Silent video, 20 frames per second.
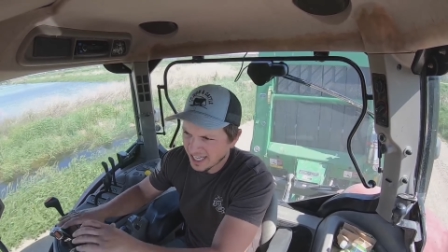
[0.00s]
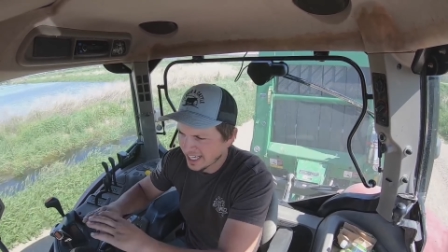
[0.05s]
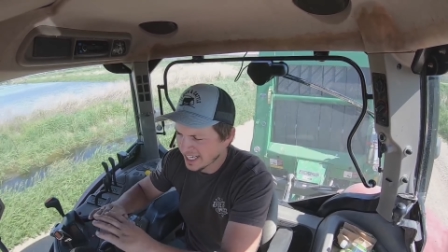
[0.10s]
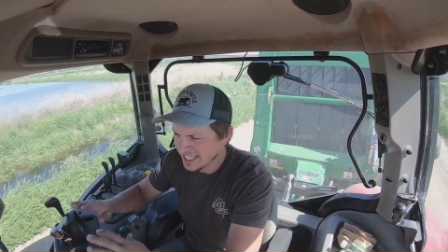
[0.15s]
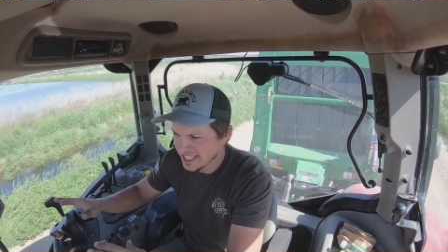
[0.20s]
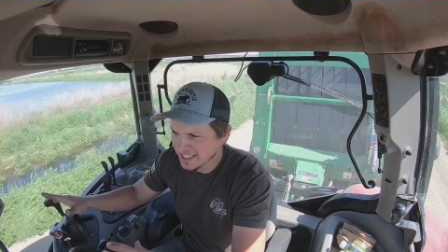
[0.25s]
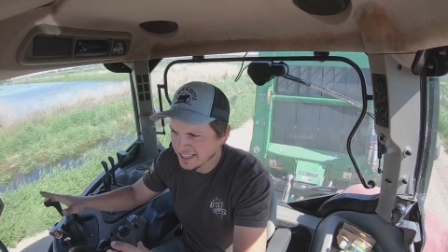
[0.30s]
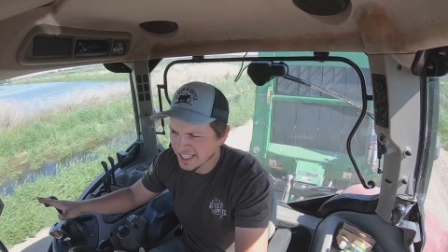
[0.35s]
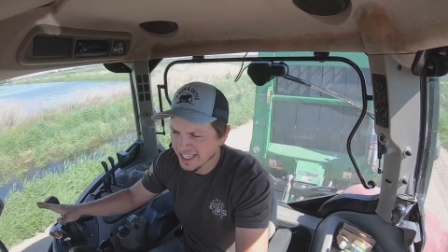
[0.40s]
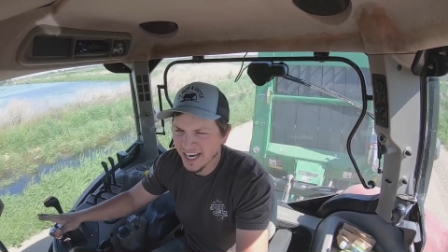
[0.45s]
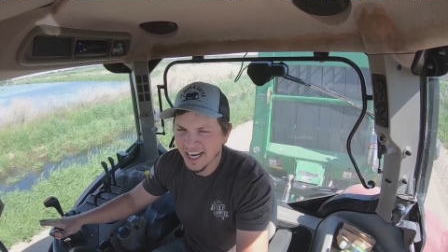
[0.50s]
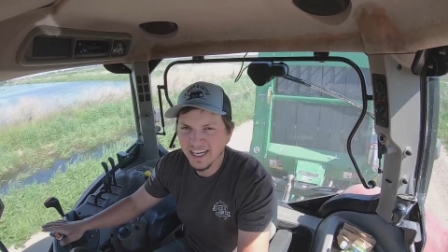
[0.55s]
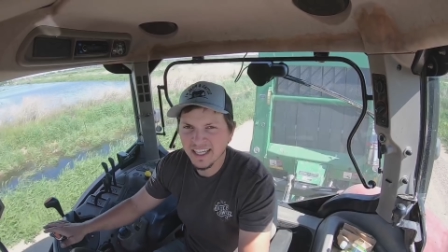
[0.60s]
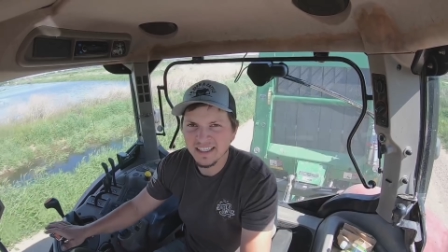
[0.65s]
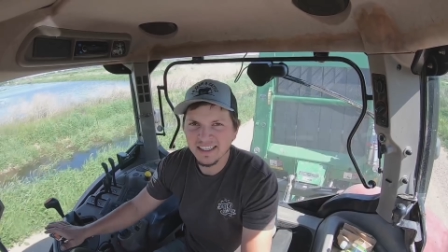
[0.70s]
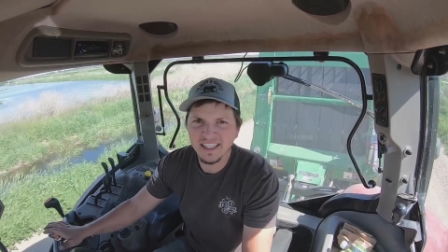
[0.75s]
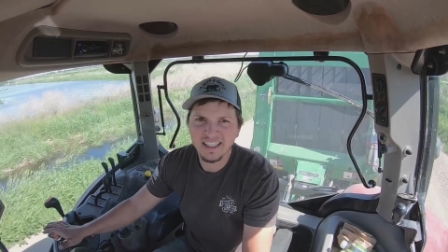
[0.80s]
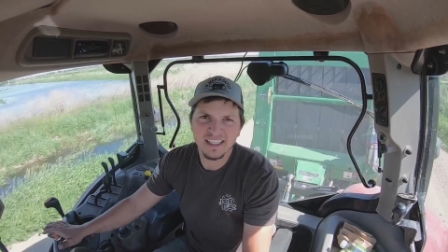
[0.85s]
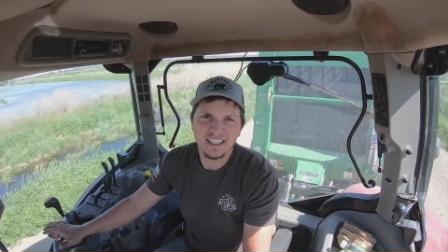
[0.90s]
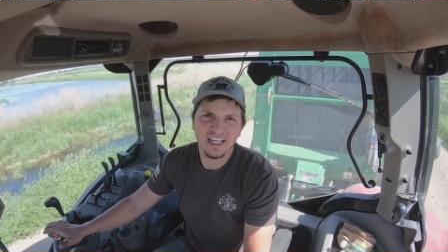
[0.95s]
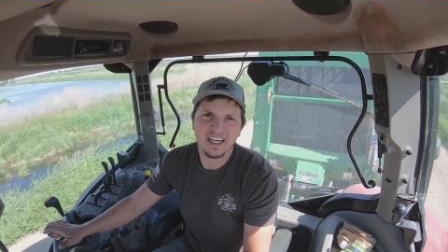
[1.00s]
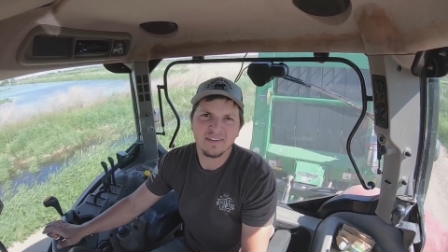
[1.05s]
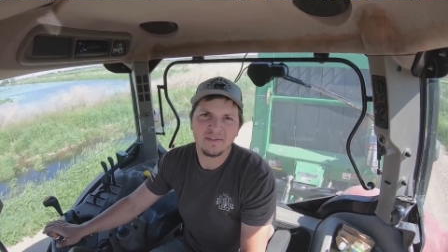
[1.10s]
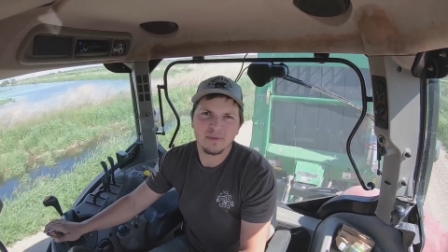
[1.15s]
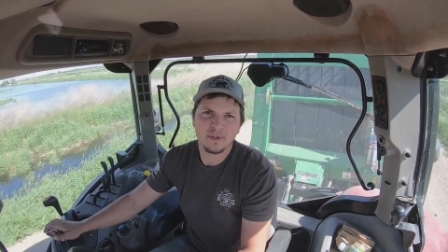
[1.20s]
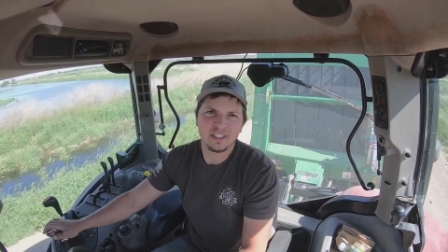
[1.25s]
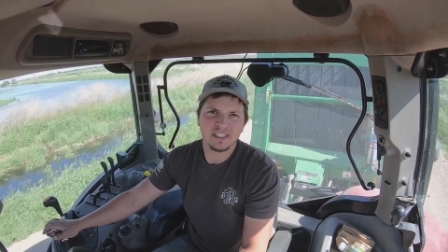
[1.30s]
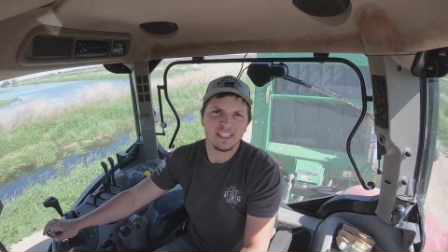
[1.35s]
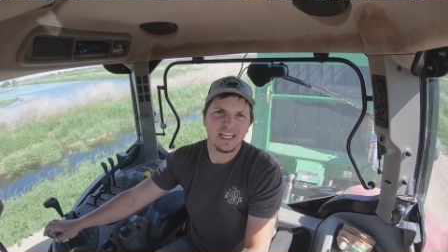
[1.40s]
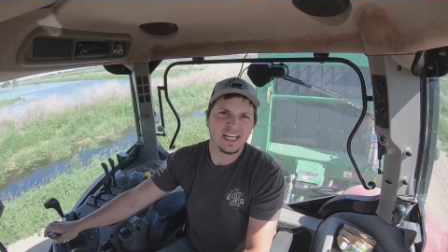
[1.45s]
anything I could think
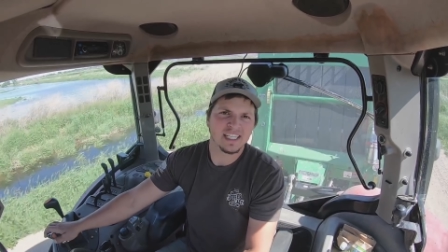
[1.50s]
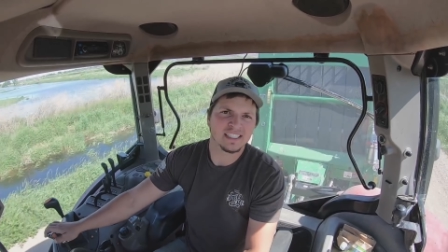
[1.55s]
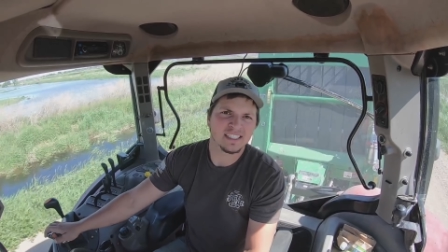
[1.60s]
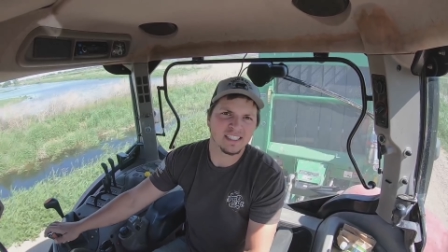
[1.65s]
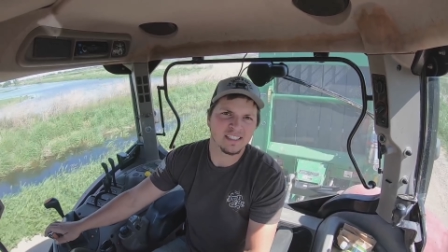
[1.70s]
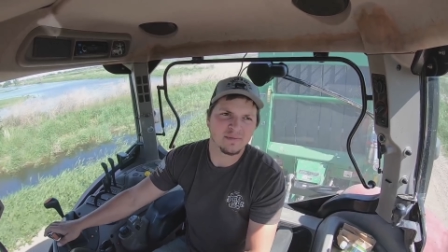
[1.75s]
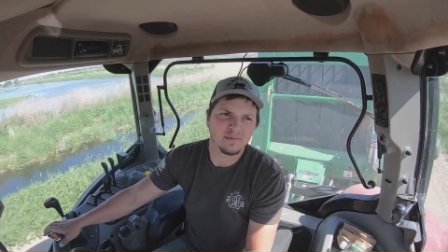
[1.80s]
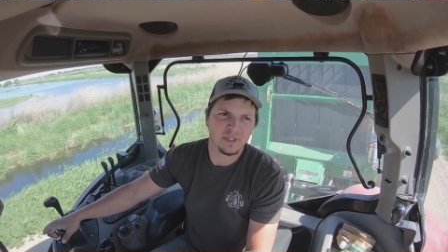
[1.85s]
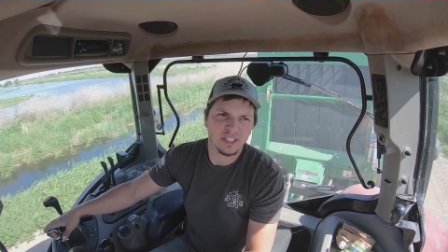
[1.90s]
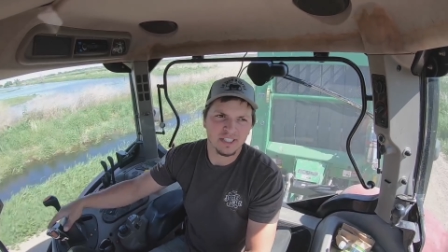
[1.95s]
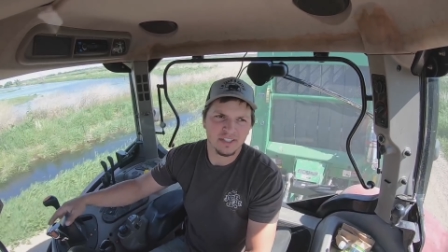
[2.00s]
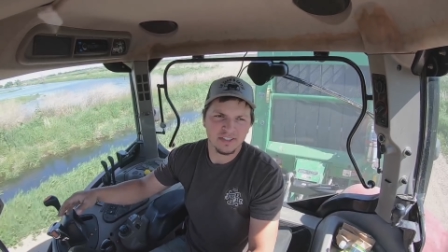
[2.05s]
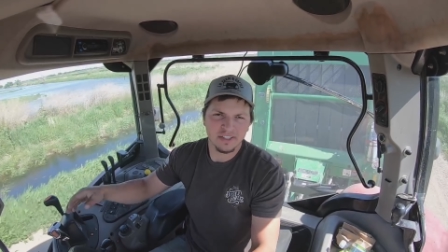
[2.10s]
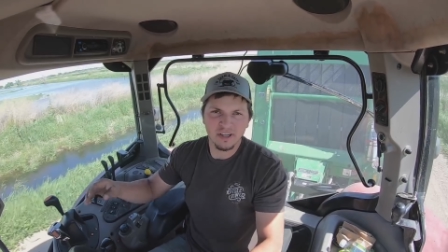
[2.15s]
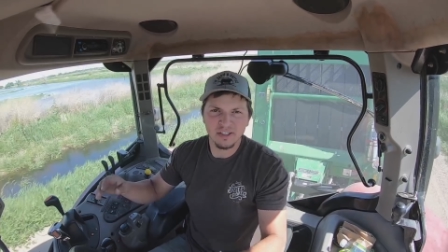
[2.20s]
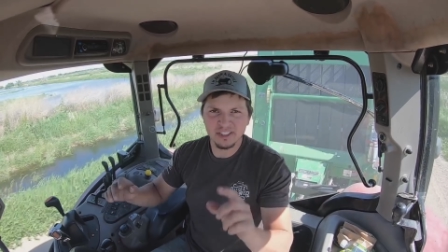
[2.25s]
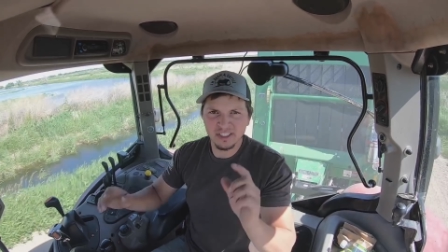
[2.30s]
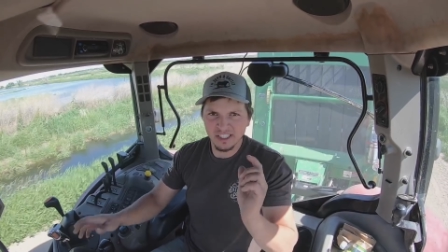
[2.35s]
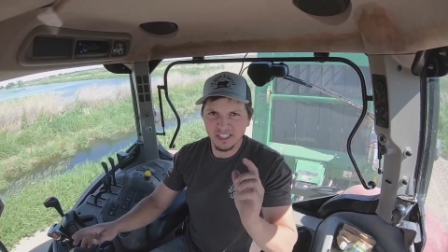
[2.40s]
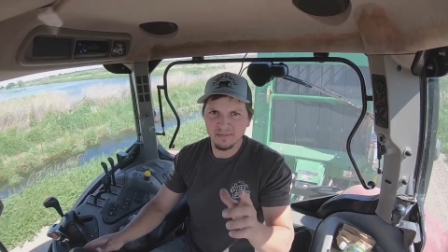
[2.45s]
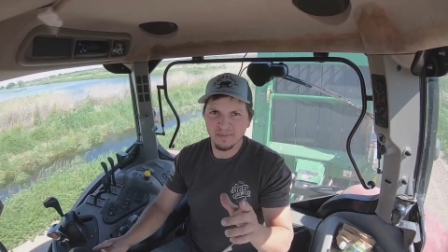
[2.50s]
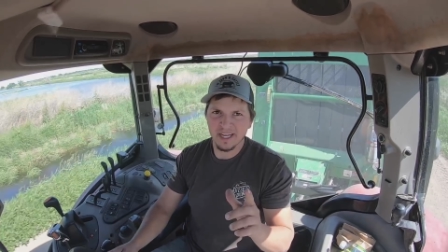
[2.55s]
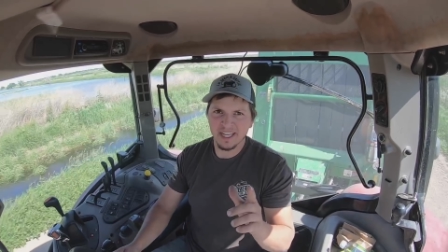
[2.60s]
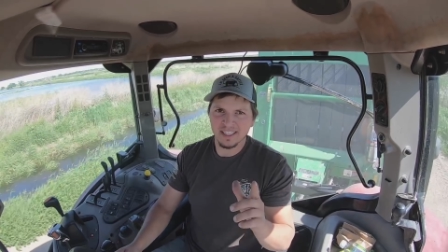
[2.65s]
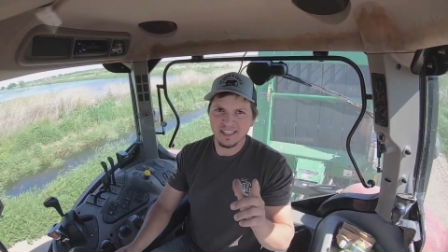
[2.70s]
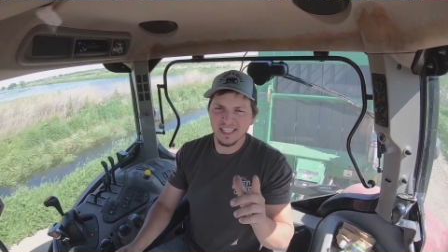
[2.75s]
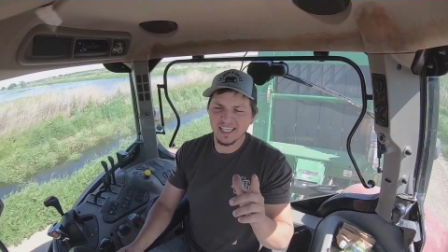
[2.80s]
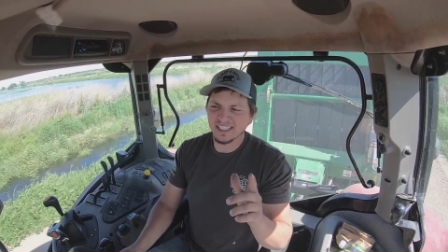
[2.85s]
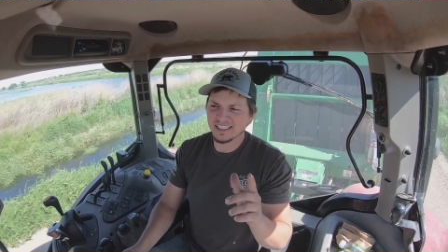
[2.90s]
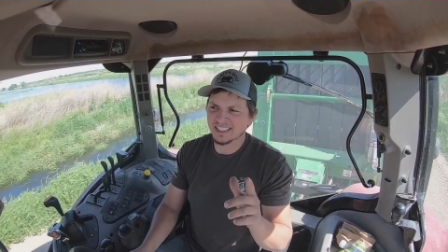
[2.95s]
of we tested, but those are the
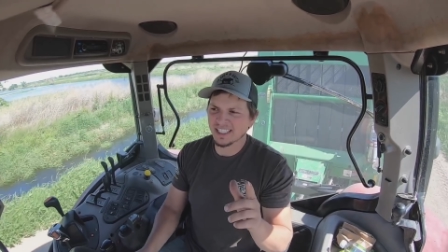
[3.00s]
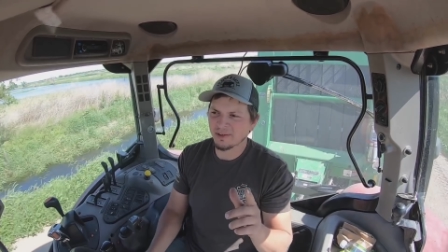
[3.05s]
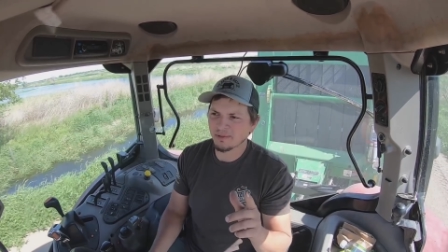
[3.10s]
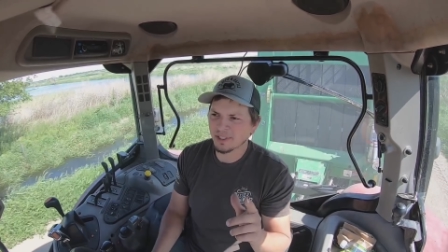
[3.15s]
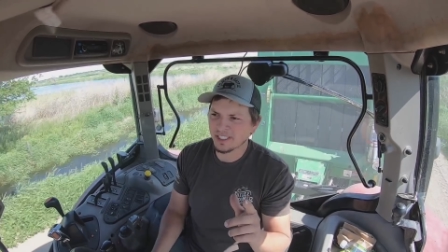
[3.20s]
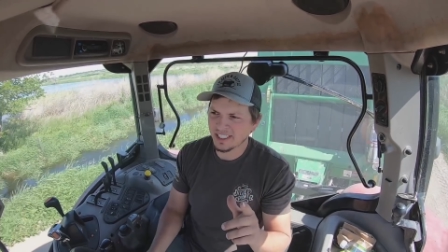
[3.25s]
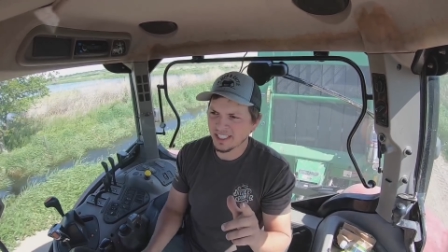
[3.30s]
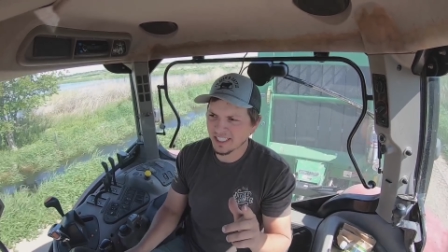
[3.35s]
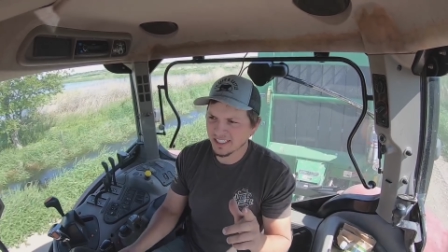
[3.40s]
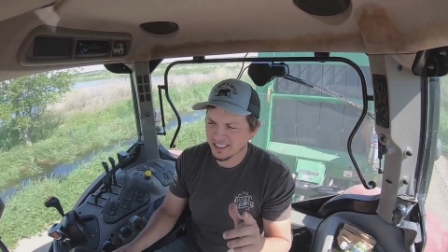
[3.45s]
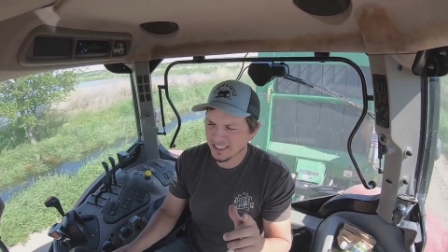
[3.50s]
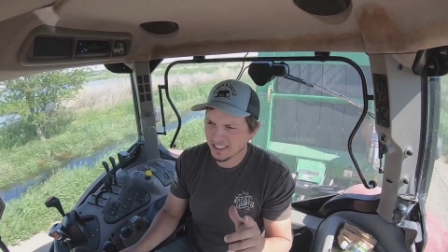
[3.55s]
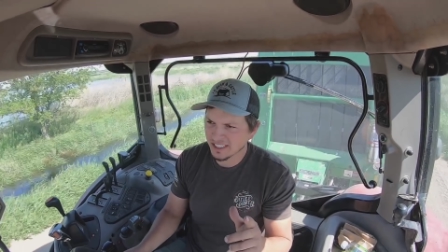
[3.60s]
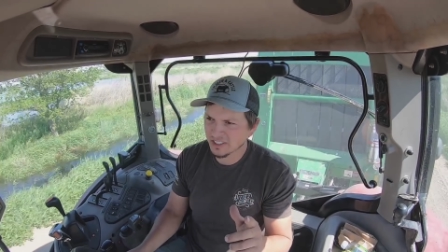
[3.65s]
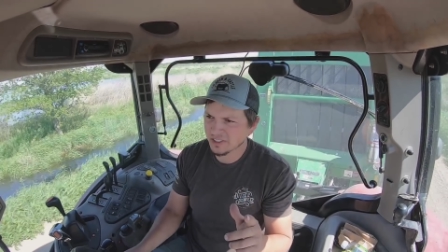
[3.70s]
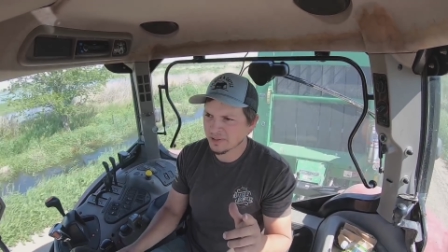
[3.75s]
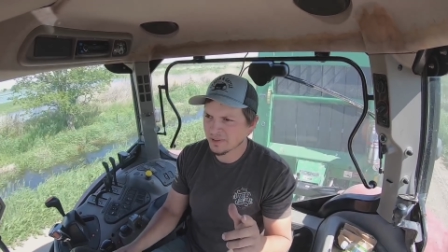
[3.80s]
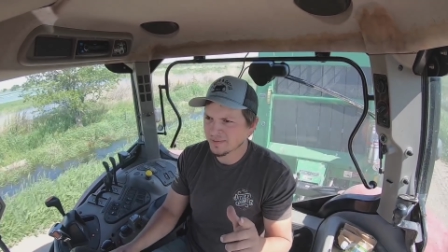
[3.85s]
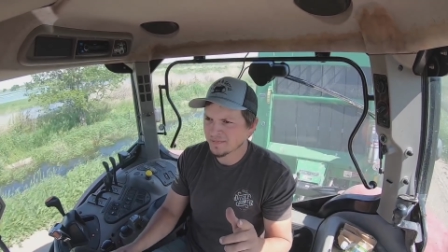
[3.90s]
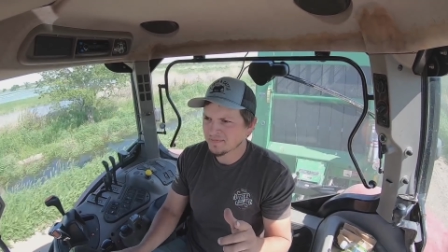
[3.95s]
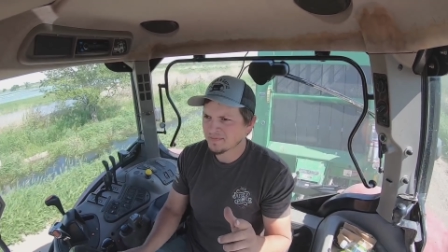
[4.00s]
main things that we did do.